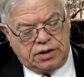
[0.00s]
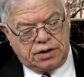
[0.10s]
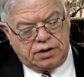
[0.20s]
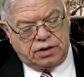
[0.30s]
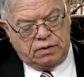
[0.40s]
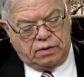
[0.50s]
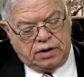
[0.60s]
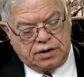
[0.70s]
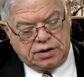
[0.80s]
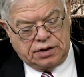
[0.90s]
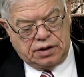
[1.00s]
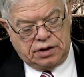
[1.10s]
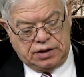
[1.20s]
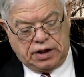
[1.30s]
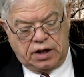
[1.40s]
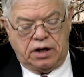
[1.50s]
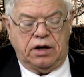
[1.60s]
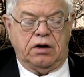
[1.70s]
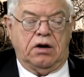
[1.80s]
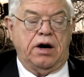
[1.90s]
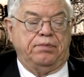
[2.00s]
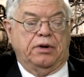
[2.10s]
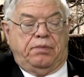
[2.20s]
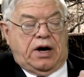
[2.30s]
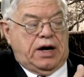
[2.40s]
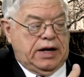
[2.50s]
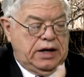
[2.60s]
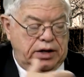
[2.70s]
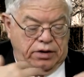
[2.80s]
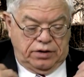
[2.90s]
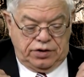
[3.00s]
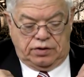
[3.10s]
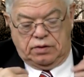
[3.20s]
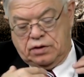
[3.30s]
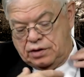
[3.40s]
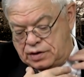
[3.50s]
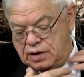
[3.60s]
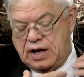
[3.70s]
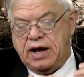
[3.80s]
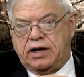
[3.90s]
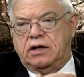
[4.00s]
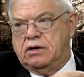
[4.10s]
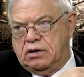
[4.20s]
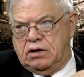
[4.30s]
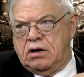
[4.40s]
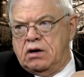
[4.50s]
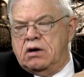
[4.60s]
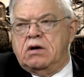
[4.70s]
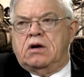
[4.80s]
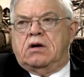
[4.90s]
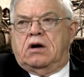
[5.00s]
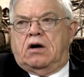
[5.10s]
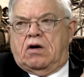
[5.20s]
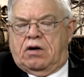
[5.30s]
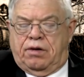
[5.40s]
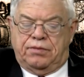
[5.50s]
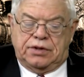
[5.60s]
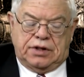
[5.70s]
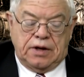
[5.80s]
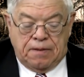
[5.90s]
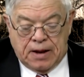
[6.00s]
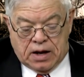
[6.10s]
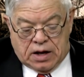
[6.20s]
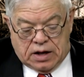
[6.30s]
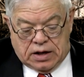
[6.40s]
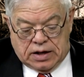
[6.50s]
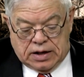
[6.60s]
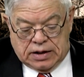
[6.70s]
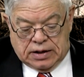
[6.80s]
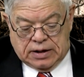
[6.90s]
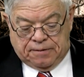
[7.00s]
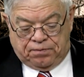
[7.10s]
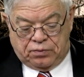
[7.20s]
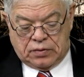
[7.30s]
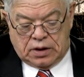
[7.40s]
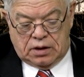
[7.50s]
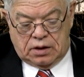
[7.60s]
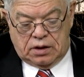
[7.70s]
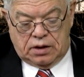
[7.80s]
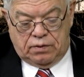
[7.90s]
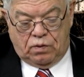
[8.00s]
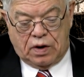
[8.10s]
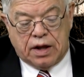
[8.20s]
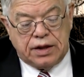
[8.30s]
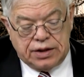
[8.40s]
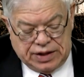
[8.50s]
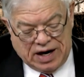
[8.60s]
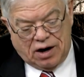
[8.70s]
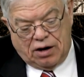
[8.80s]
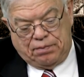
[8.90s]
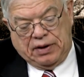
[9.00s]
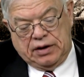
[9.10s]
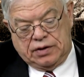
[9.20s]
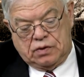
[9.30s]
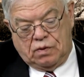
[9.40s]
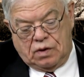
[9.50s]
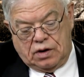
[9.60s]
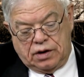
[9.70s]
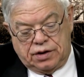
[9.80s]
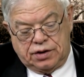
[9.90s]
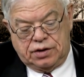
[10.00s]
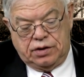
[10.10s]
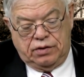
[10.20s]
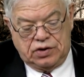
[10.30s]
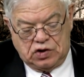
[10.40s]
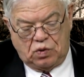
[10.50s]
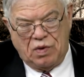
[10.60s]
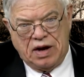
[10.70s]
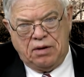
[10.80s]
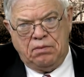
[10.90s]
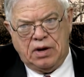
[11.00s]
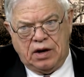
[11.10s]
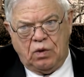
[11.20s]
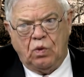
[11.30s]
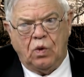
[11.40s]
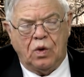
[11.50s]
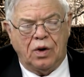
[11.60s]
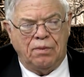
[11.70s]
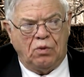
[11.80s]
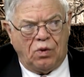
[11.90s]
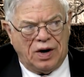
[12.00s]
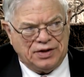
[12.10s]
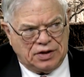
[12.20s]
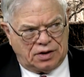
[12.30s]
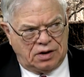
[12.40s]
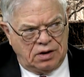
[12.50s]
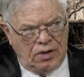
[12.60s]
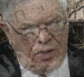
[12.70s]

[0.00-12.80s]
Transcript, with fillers: sister was, she got it in her upper body, in her shoulders, her neck, her arms. And um, one of the therapies was to swim in warm water, hmm.